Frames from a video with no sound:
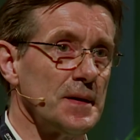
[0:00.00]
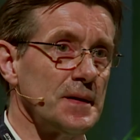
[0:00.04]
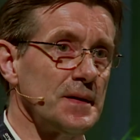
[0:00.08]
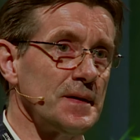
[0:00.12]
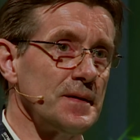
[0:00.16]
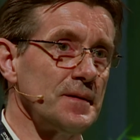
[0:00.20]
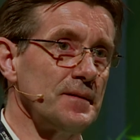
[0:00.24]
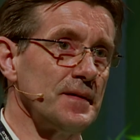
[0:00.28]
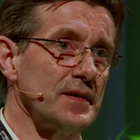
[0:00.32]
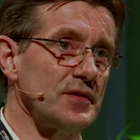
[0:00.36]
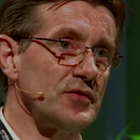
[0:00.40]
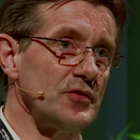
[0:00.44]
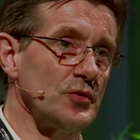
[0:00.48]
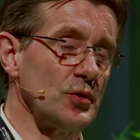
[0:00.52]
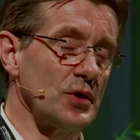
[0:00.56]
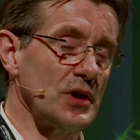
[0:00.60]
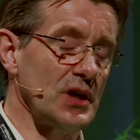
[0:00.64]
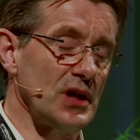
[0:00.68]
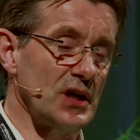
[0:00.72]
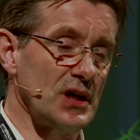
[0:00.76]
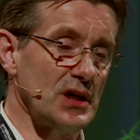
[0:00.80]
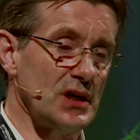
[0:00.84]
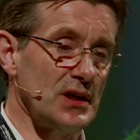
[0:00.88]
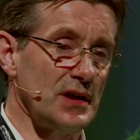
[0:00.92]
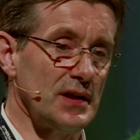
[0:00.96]
that you
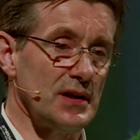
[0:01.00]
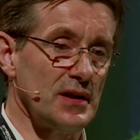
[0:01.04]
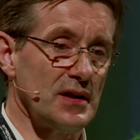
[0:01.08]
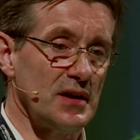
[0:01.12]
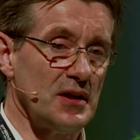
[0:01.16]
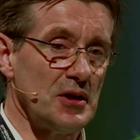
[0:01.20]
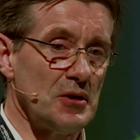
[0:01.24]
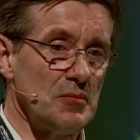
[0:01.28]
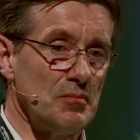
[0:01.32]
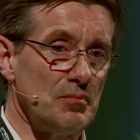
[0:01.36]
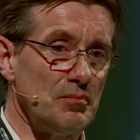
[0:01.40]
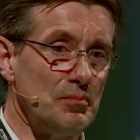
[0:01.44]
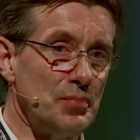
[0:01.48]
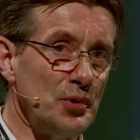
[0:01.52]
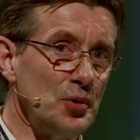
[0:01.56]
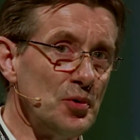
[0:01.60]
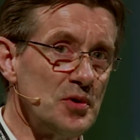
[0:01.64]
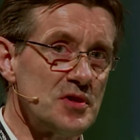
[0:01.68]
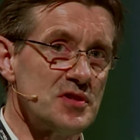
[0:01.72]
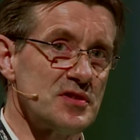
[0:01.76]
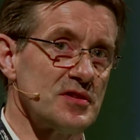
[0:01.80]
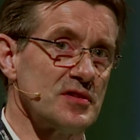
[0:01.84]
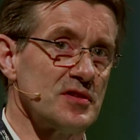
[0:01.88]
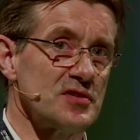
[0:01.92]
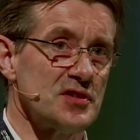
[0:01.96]
can
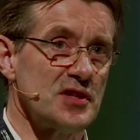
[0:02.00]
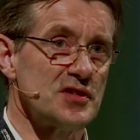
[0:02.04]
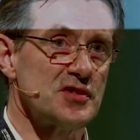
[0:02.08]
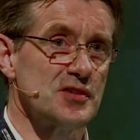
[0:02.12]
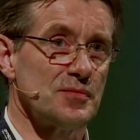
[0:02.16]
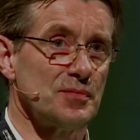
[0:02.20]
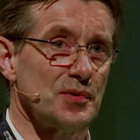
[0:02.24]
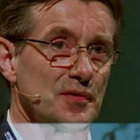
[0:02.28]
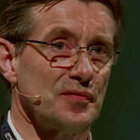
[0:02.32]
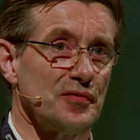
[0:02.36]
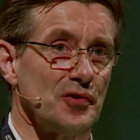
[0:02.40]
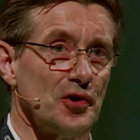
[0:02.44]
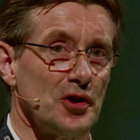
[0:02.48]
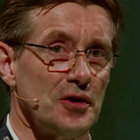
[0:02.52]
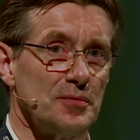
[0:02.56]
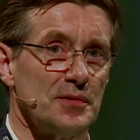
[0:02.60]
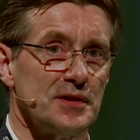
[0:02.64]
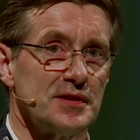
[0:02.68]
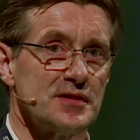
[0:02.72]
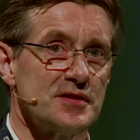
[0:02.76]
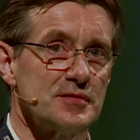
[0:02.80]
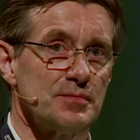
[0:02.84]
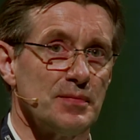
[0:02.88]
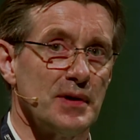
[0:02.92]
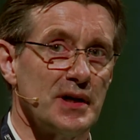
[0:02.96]
boost system
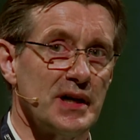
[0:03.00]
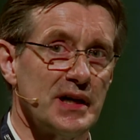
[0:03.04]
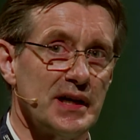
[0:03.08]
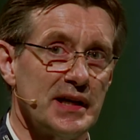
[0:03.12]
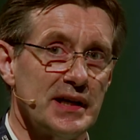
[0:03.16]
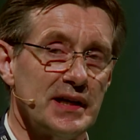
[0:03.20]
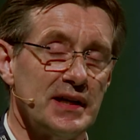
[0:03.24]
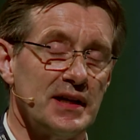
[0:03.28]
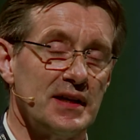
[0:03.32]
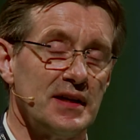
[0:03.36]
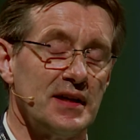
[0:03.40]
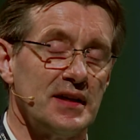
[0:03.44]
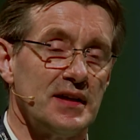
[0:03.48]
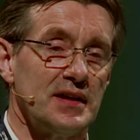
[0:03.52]
performance by,